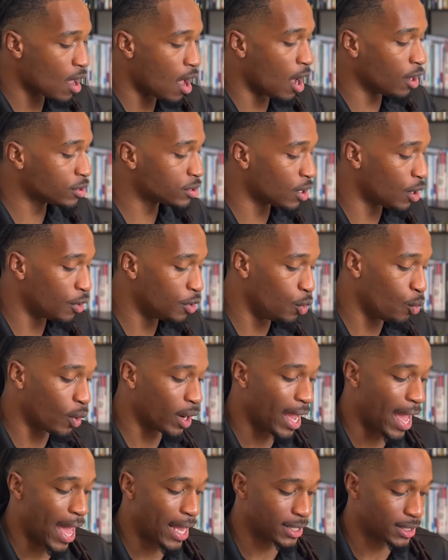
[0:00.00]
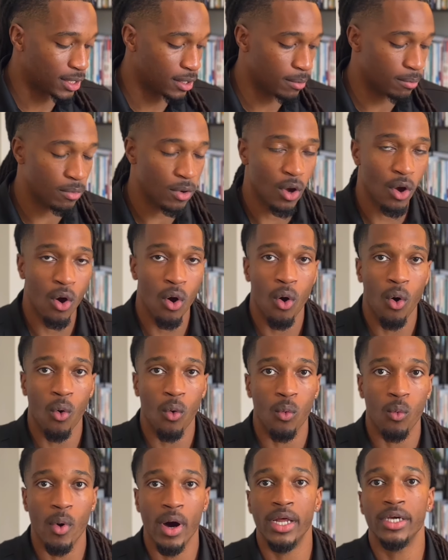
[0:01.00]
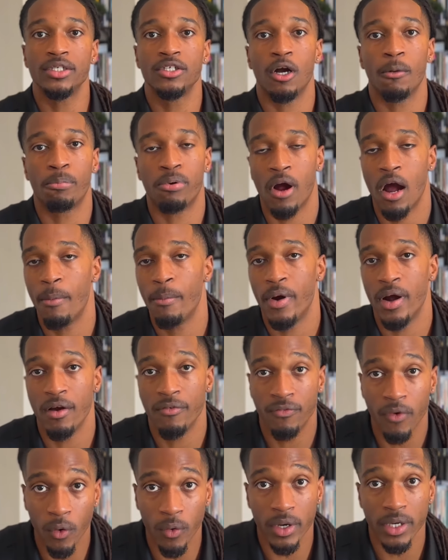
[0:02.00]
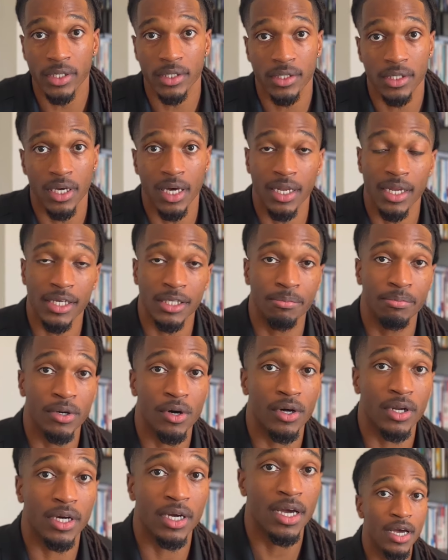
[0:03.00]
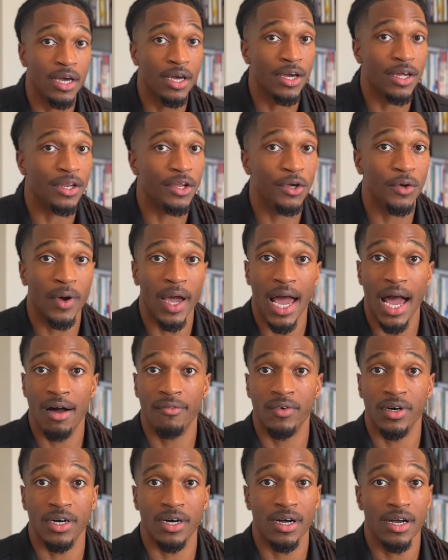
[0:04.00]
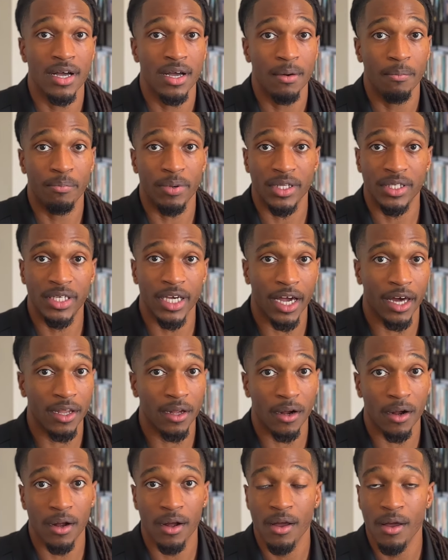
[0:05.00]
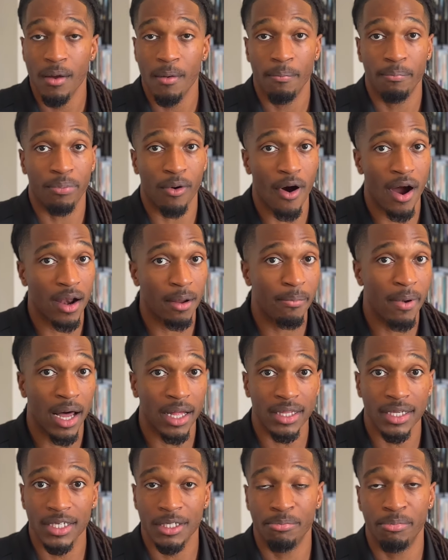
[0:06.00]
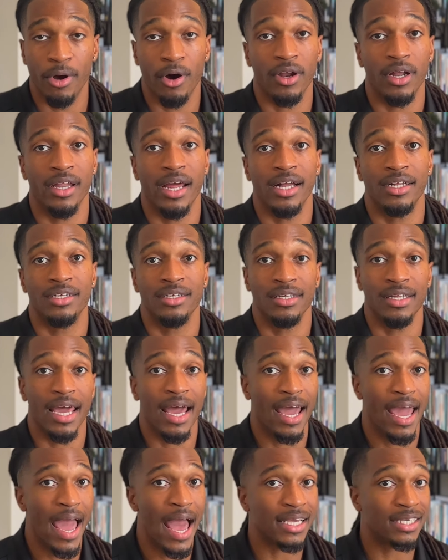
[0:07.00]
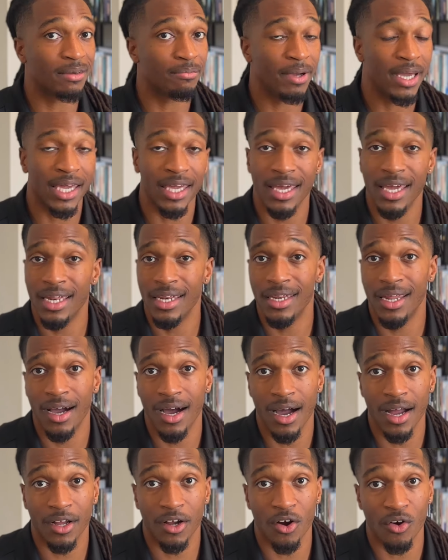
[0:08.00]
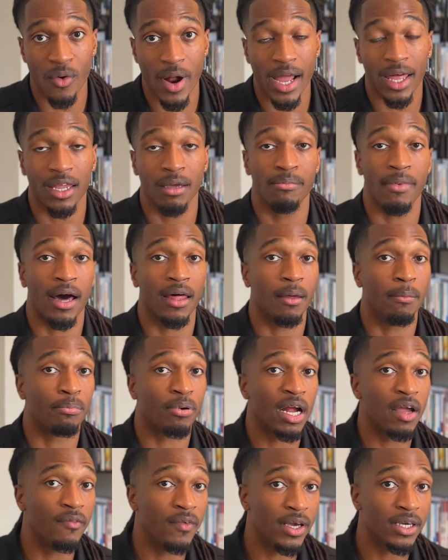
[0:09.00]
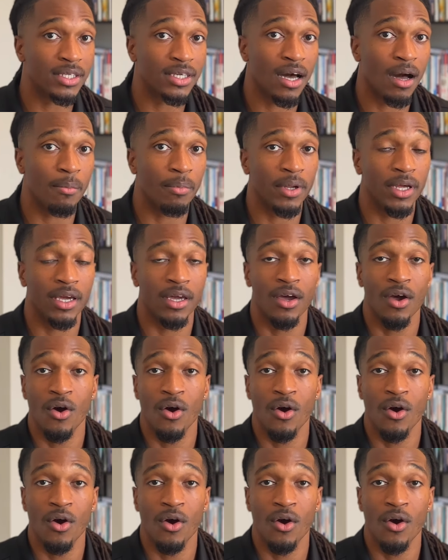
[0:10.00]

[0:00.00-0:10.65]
Also, you want to ask them, what is your primary focus in this building? Do you have a particular part about this building that hasn't been getting done correctly by the previous company?